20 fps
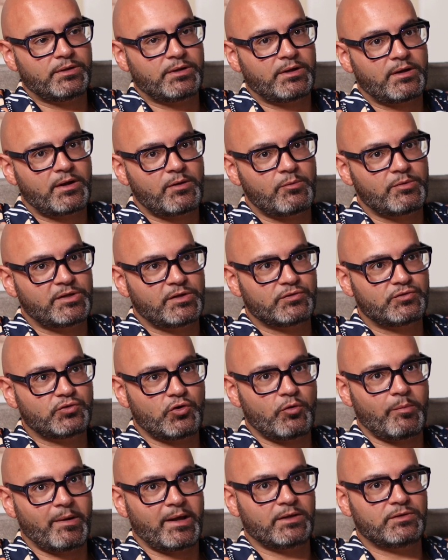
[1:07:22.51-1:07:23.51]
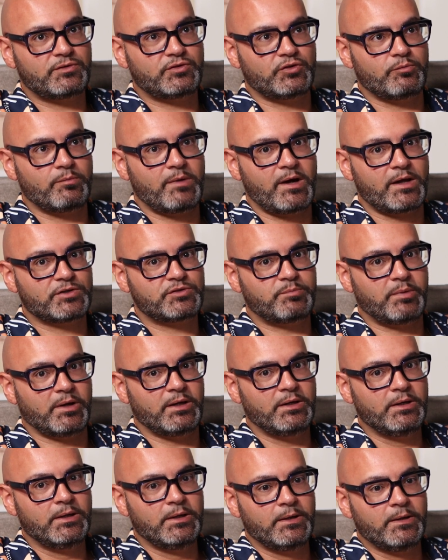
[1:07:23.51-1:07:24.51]
And I know we didn't talk about it too much,
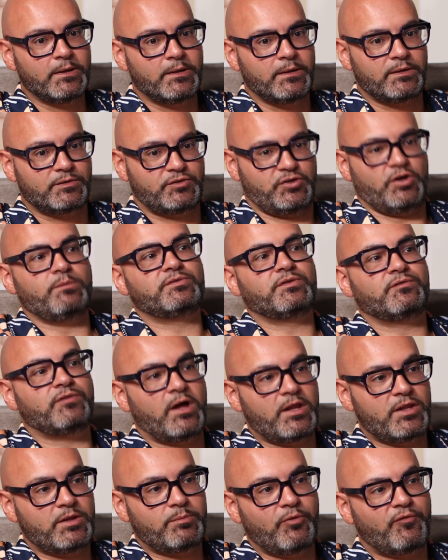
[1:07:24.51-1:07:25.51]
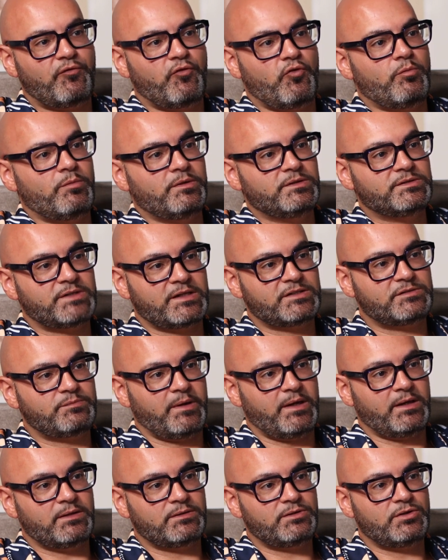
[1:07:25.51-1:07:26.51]
but in terms of like the performance
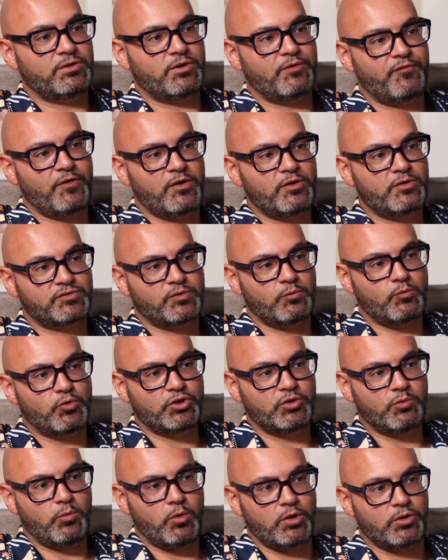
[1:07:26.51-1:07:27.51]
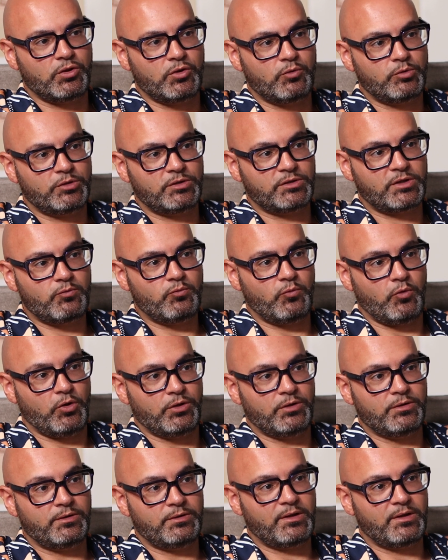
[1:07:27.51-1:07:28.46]
aspect, you got to focus on what you want, not what you don't want.